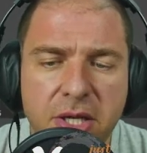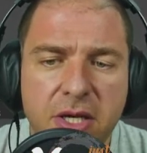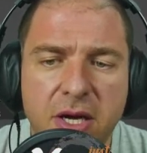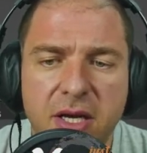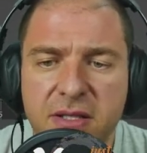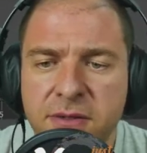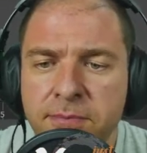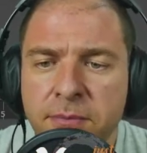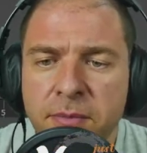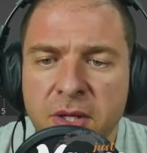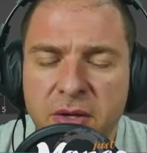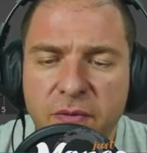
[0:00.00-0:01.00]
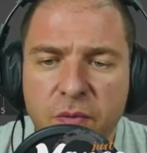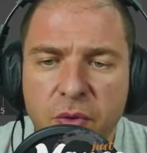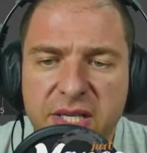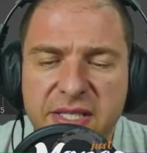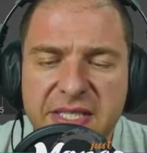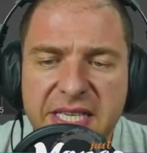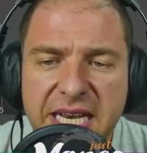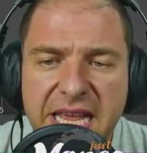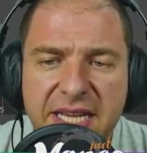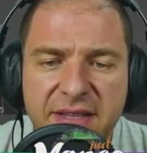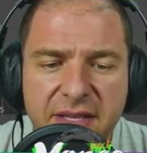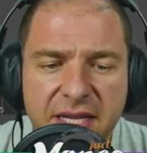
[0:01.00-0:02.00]
because if we
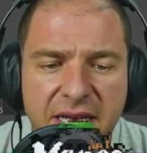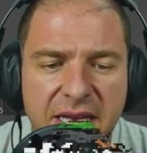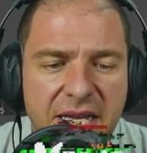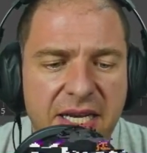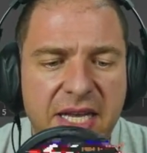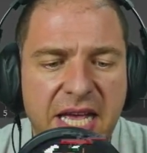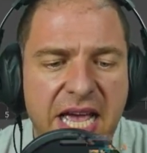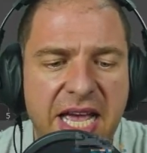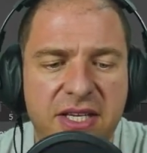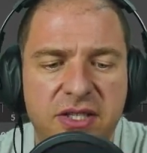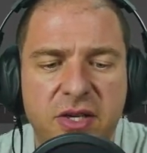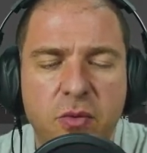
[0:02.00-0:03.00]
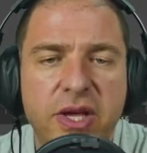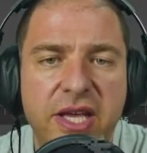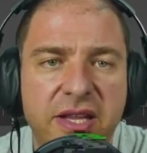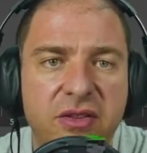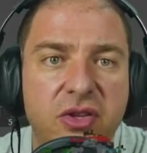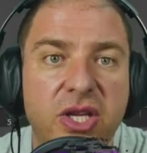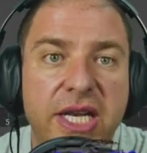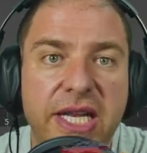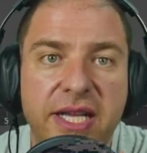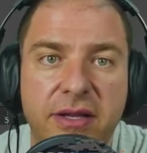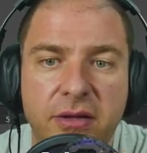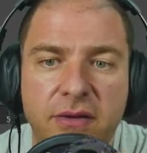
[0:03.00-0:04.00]
select an edge and we hit
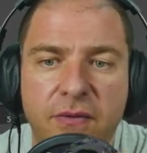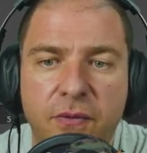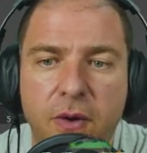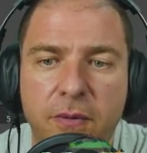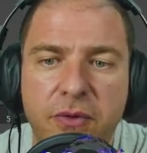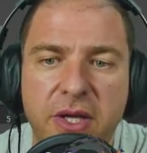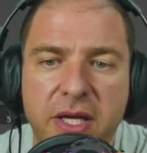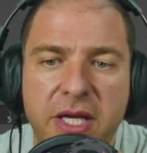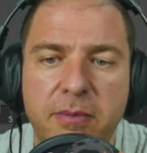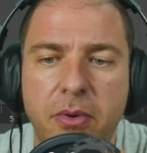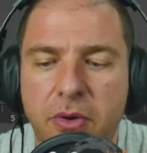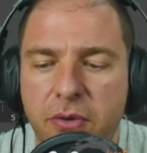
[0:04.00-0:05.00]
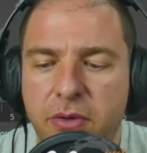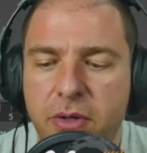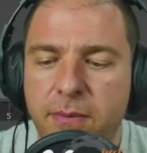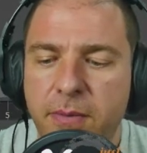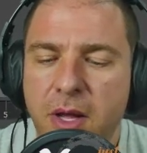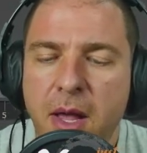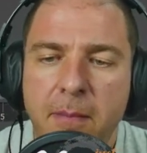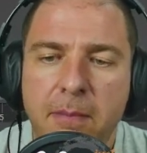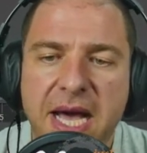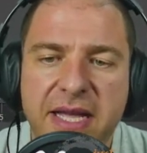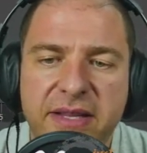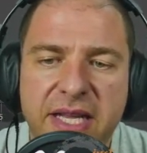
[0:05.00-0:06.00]
delete from the keyboard,
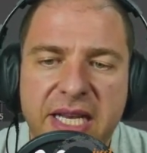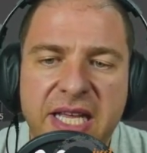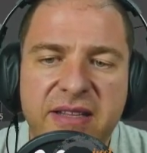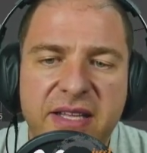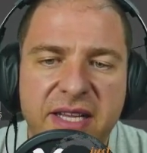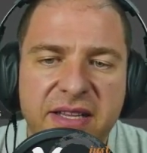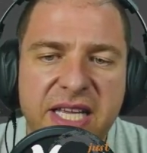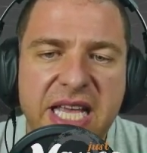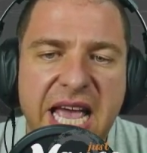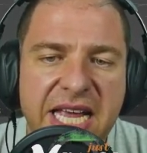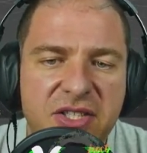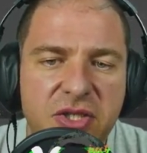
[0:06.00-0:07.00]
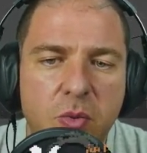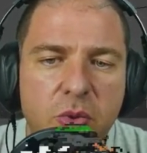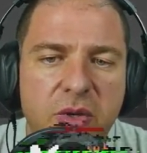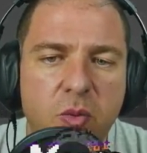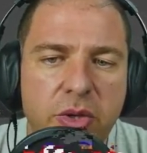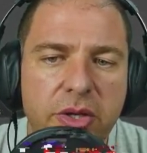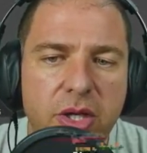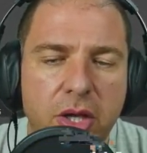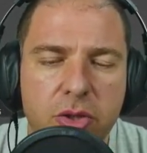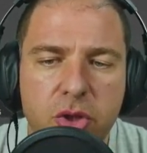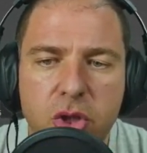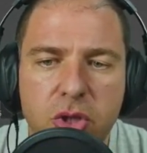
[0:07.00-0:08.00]
by deleting the edge we will
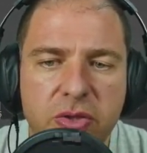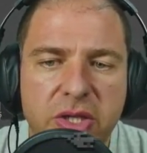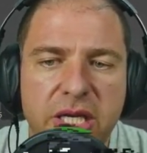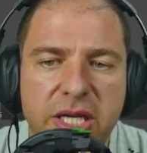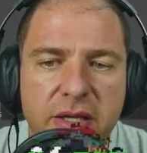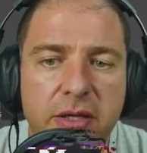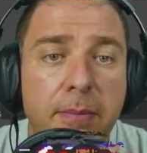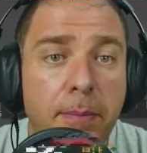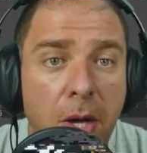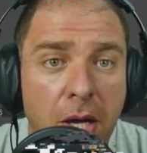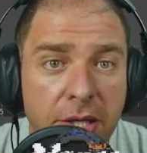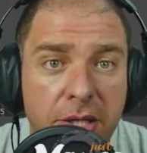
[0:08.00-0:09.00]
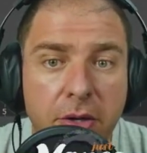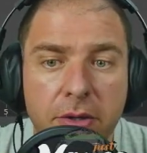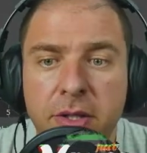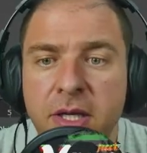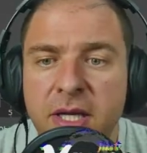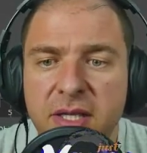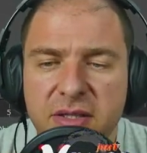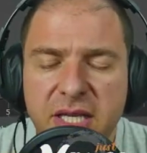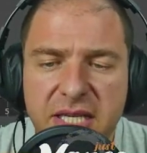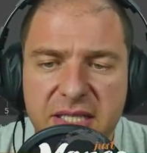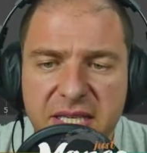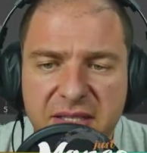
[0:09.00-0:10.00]
also delete the polygon
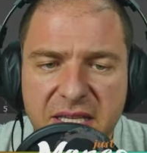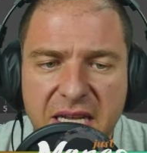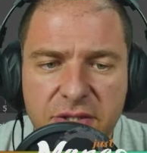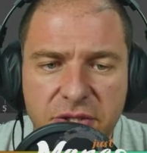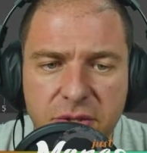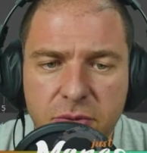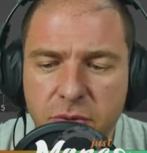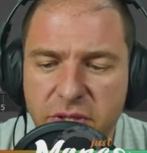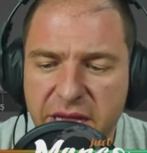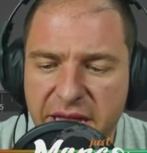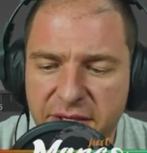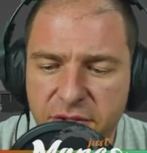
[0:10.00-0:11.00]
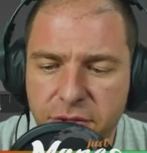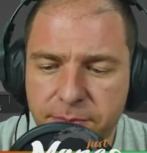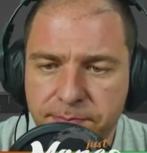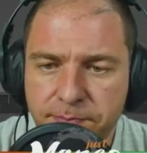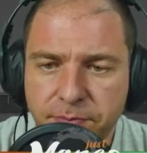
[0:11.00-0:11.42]
that is attached to the edge.